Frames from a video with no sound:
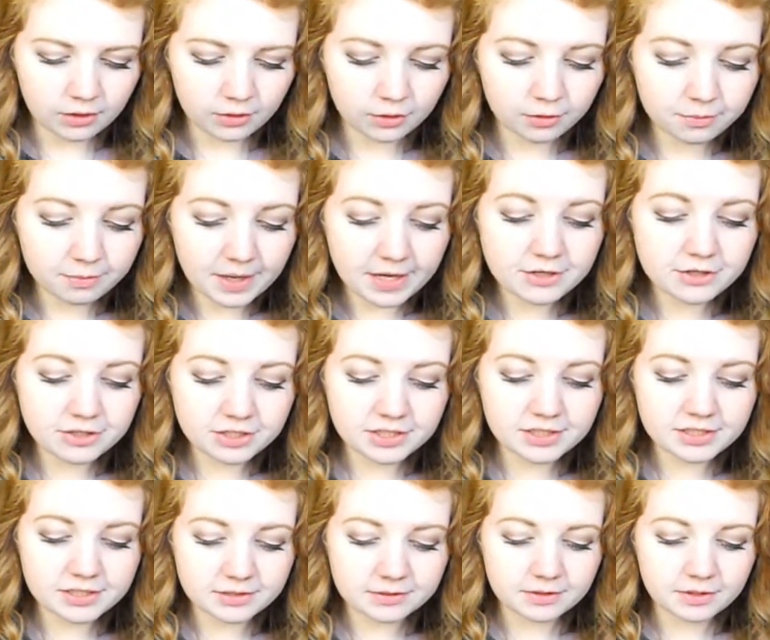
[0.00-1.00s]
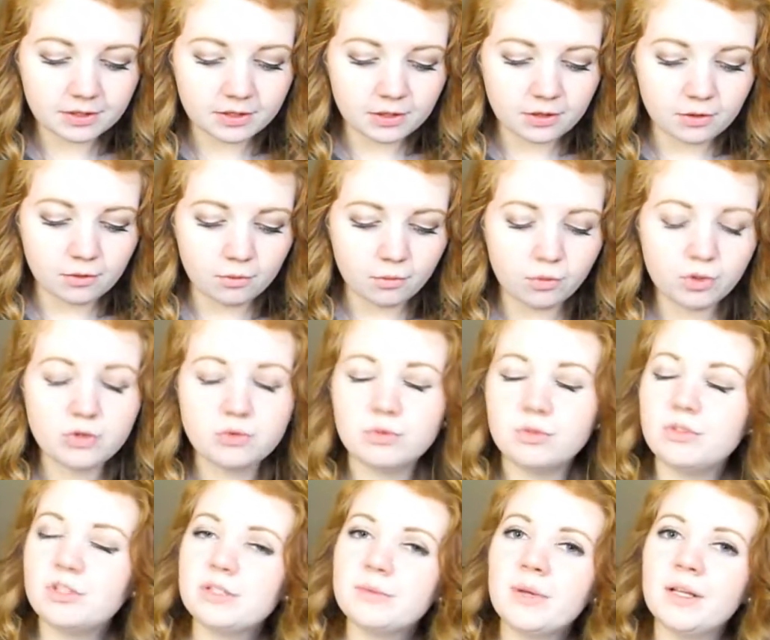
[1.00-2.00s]
Herbaceous, which
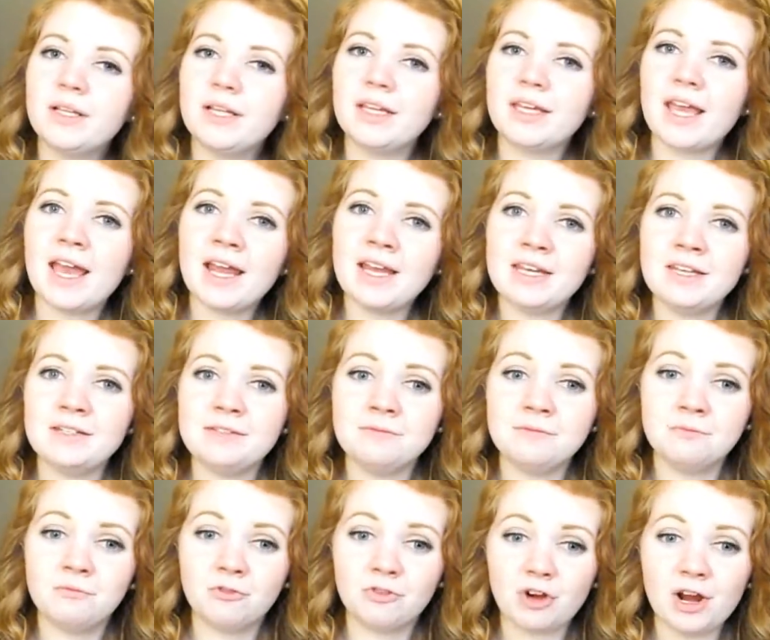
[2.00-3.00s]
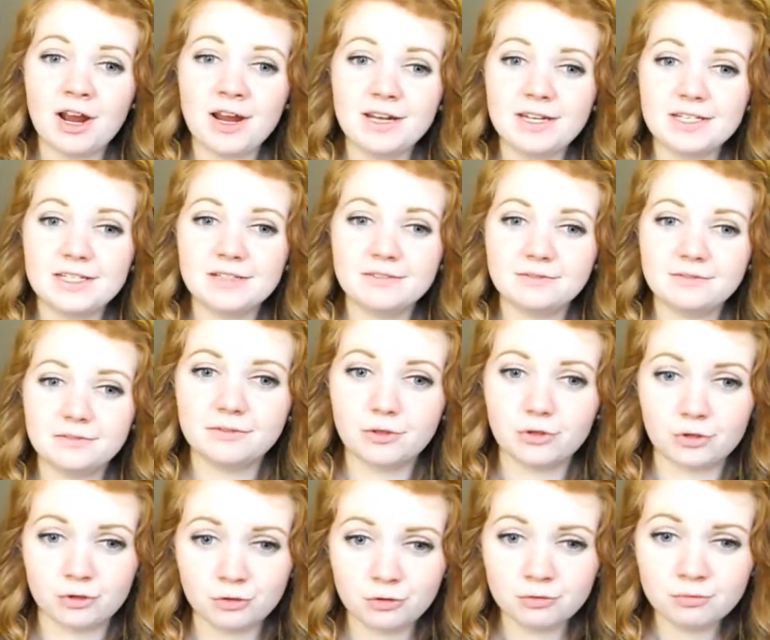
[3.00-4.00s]
would smell like any variety of
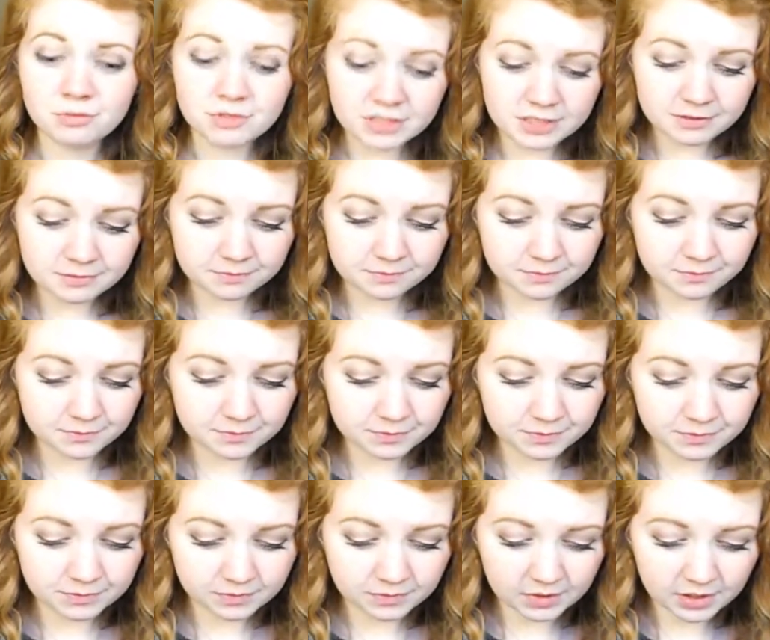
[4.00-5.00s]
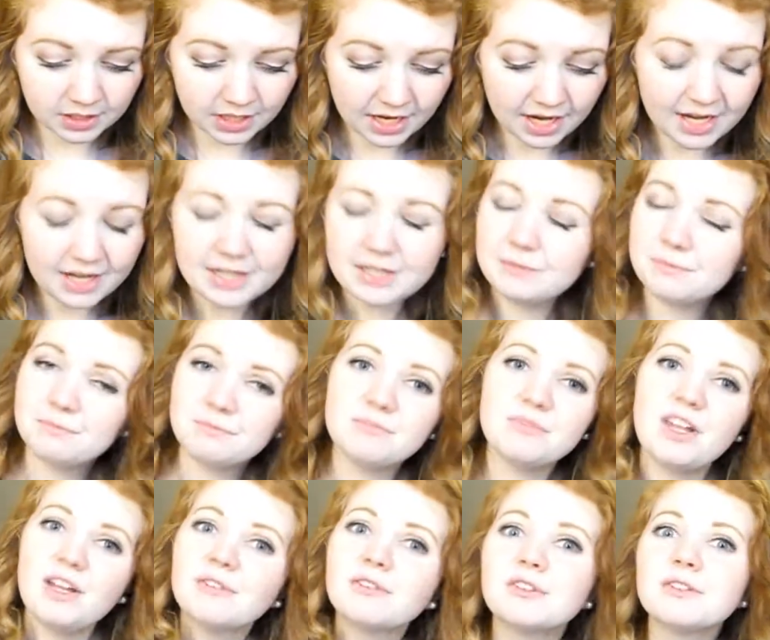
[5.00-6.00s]
herbs. I
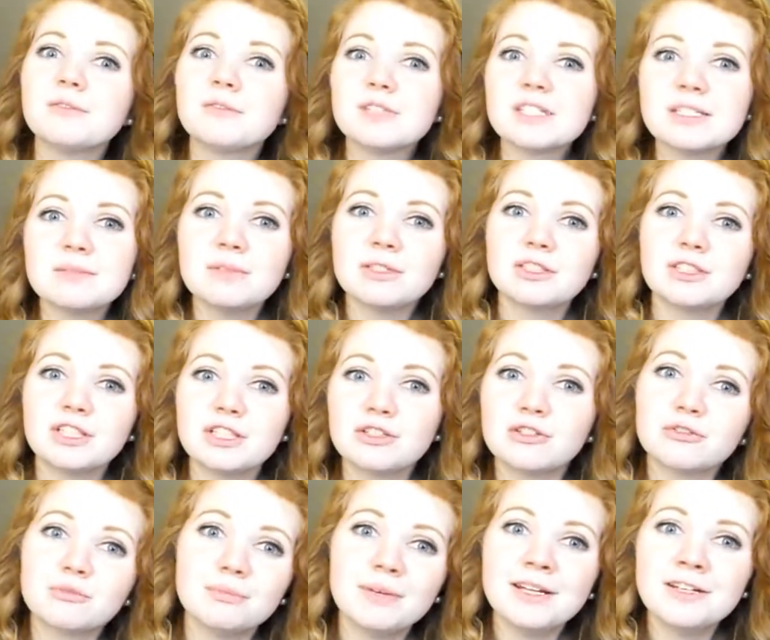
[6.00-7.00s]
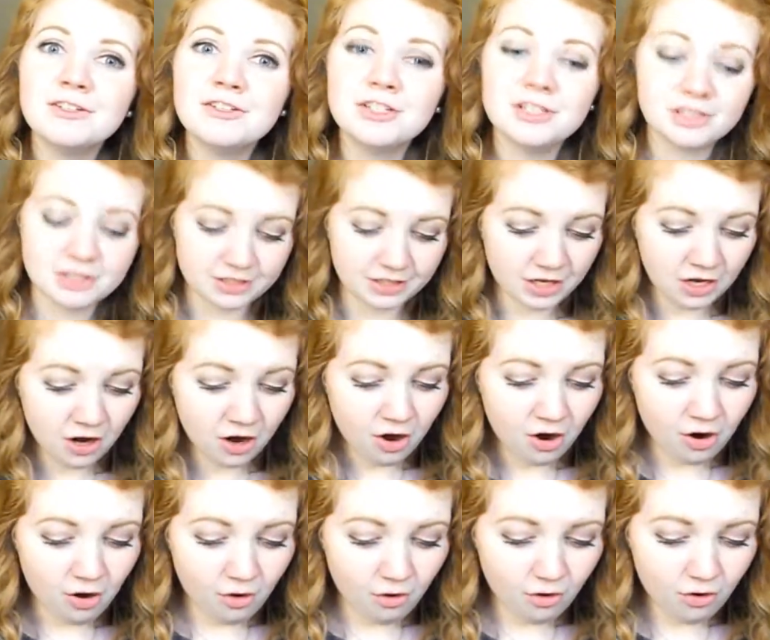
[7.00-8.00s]
never smelt an herbaceous
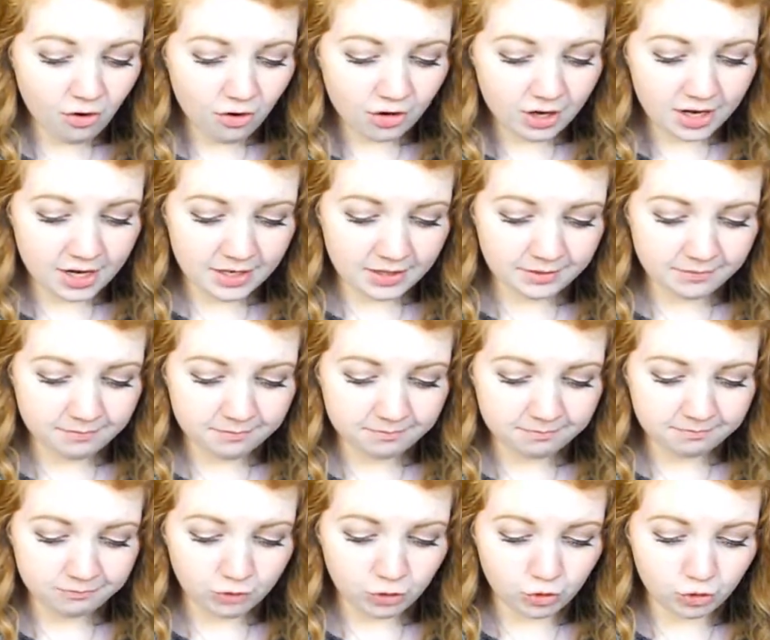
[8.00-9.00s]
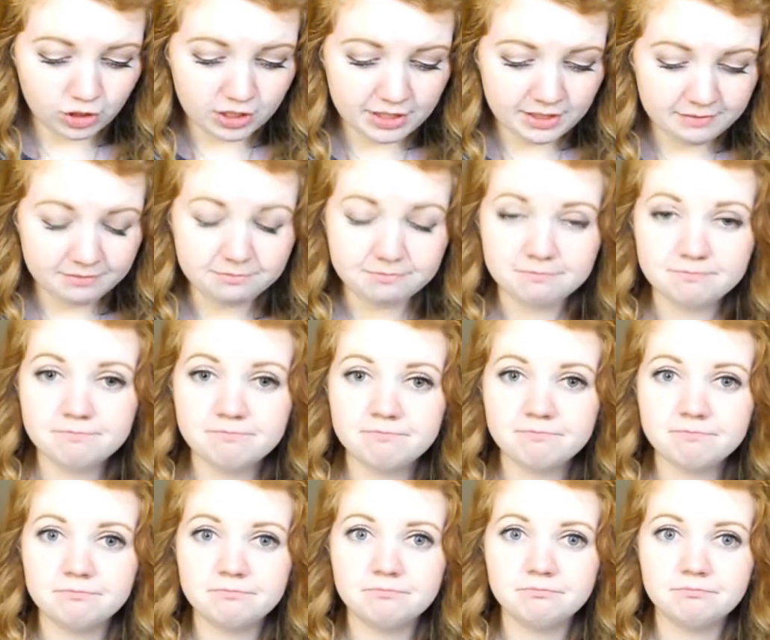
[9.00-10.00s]
or a green
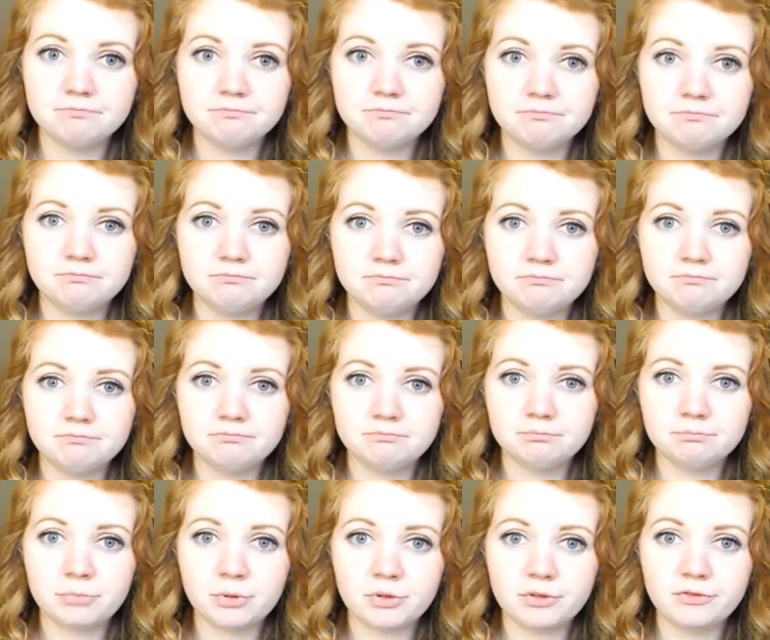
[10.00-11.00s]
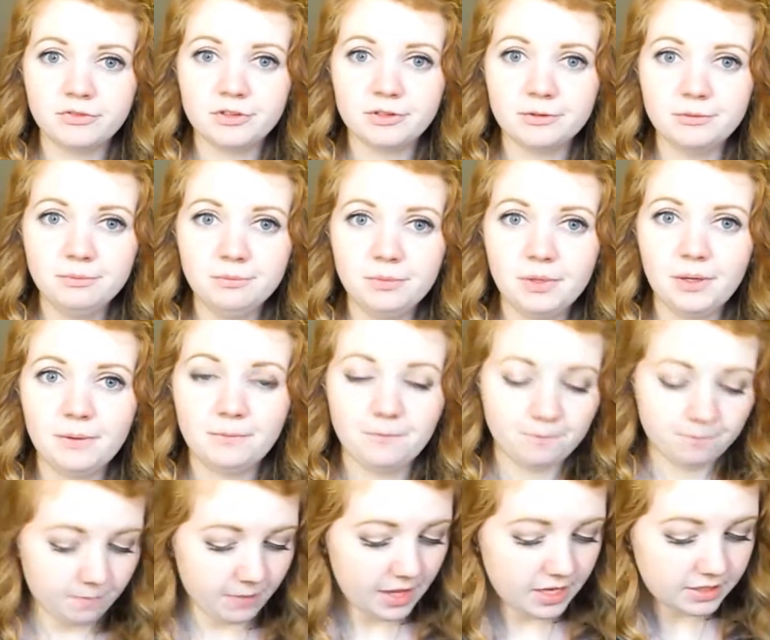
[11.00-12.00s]
perfume, but
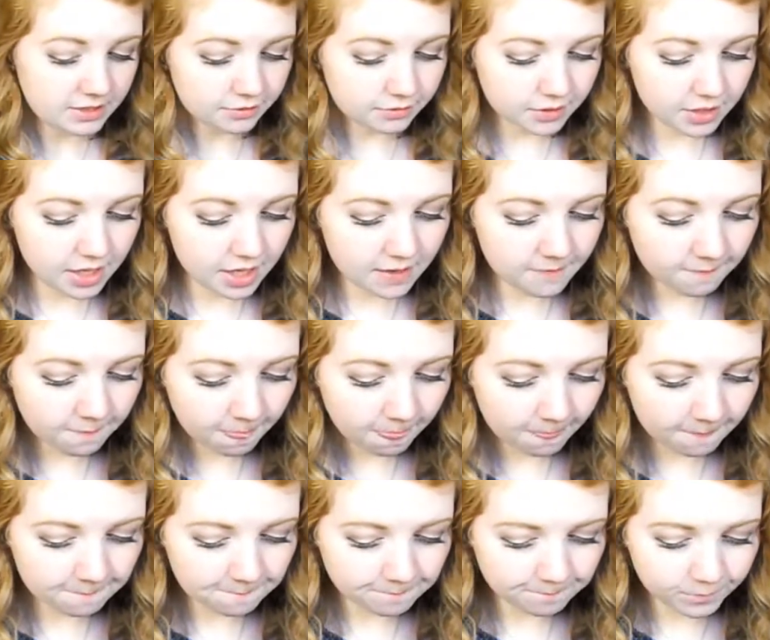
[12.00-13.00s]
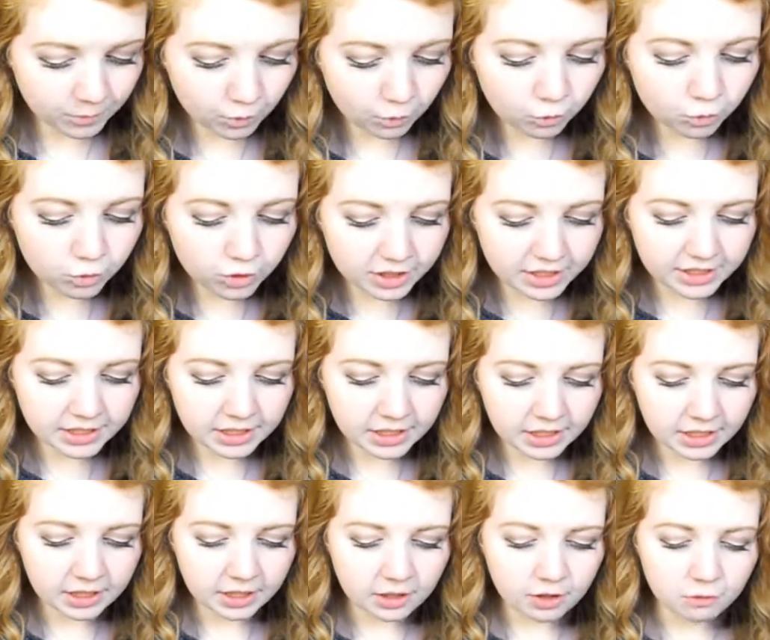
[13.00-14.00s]
that's okay. Woody,
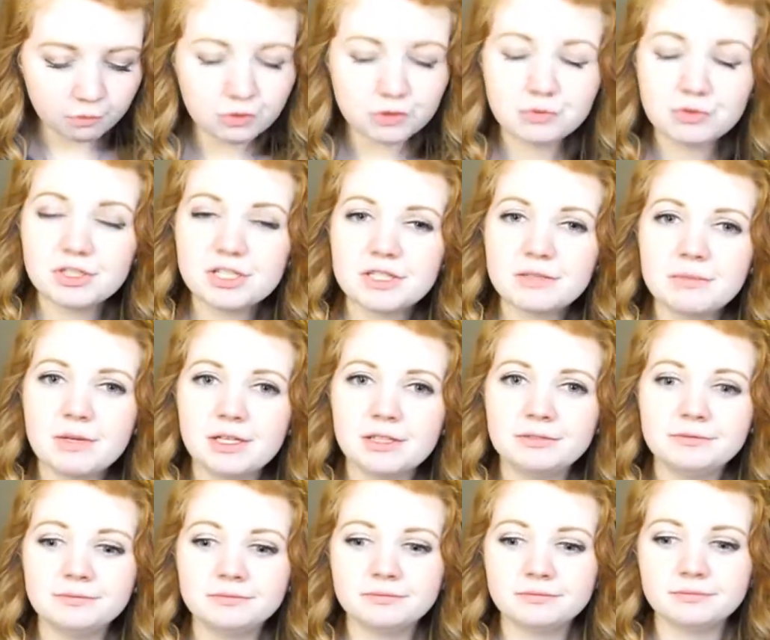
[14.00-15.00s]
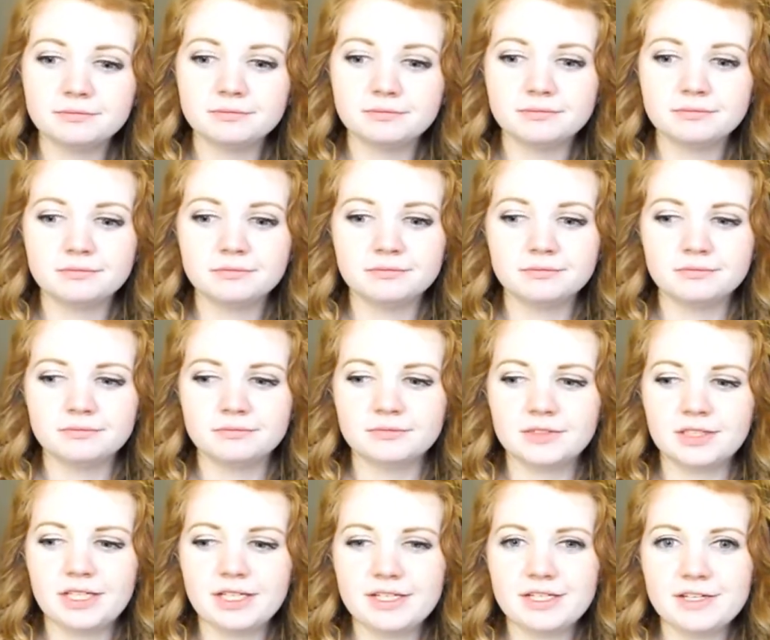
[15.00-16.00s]
which would smell
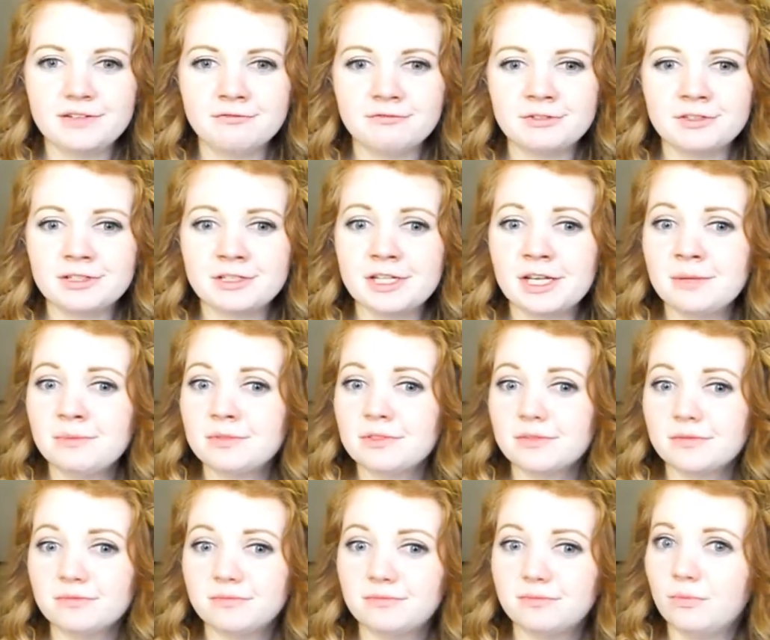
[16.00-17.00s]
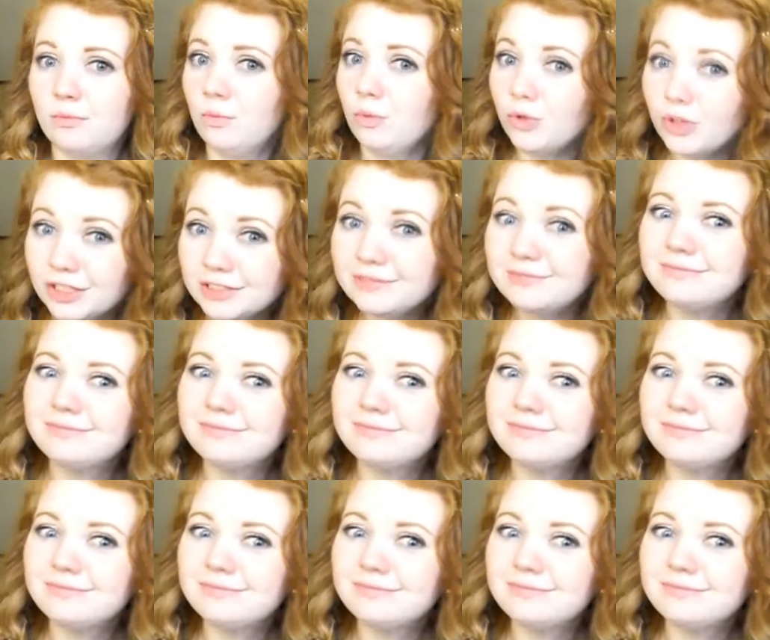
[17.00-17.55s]
like different types of wood.